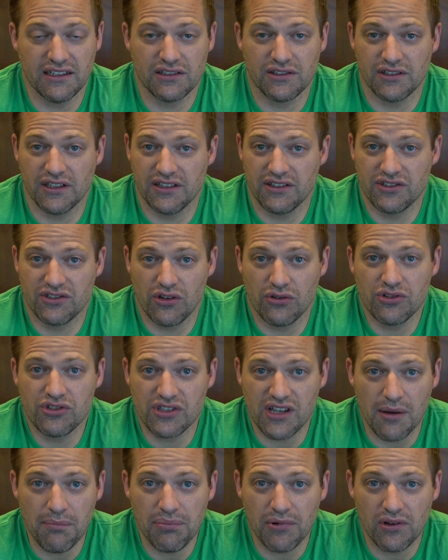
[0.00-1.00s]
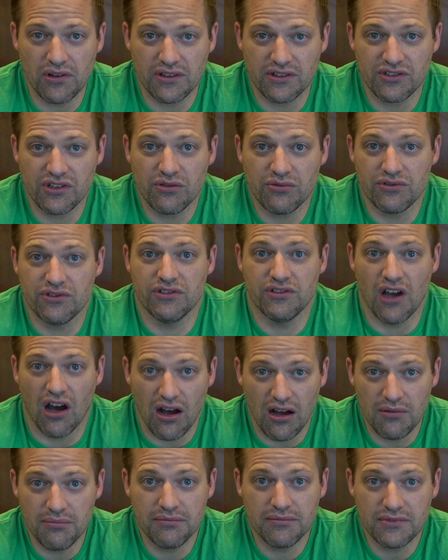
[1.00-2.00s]
It's, it's so simple, it's so
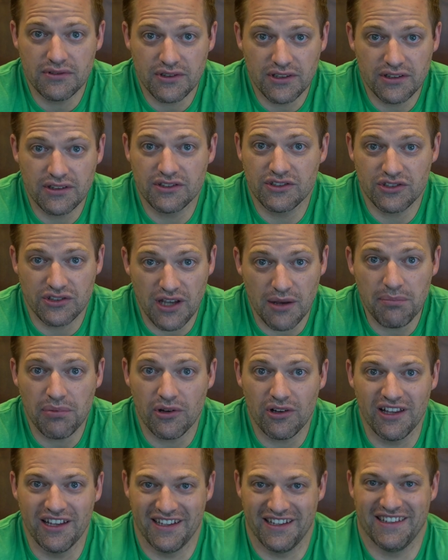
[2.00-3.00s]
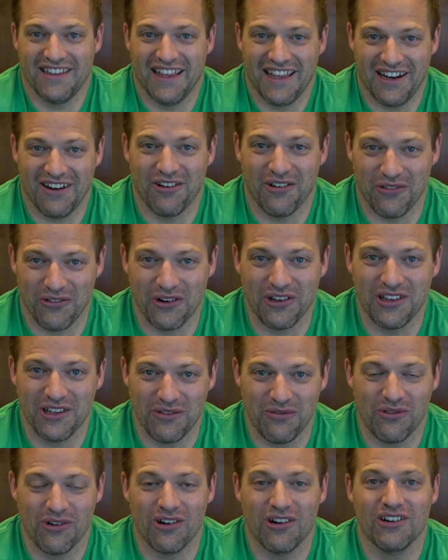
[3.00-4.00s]
dumb and simple that it really
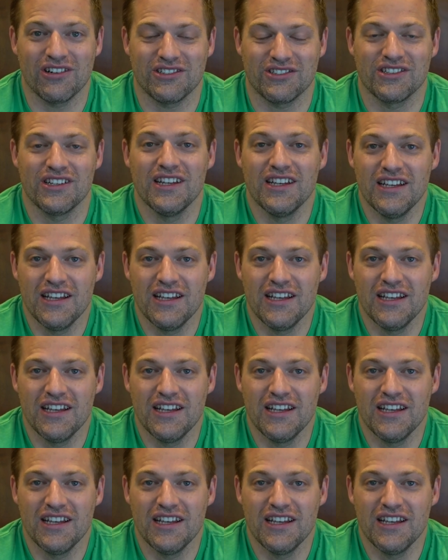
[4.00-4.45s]
works.